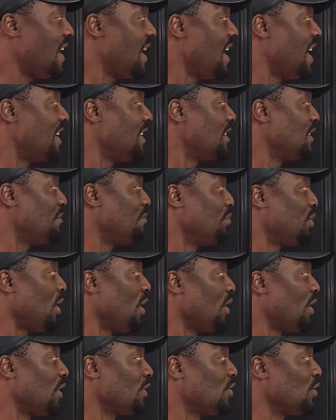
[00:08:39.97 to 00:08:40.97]
it is the
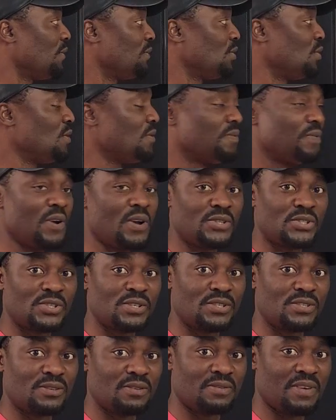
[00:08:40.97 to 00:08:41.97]
product of two
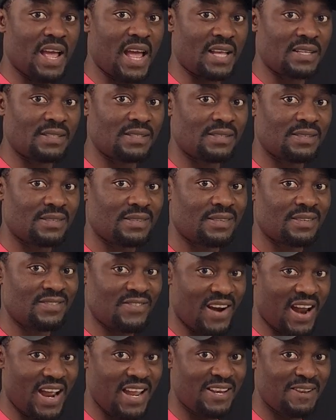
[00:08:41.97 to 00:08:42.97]
functions of x,
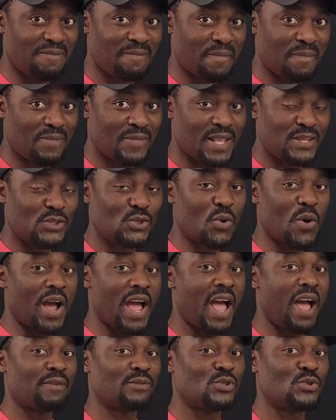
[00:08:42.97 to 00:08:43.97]
right? So I
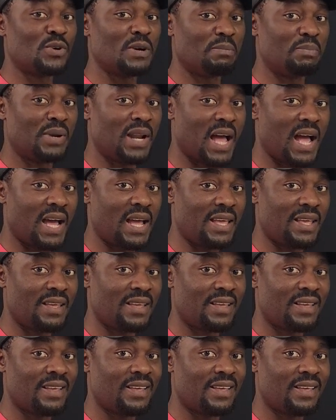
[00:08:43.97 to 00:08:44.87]
have to apply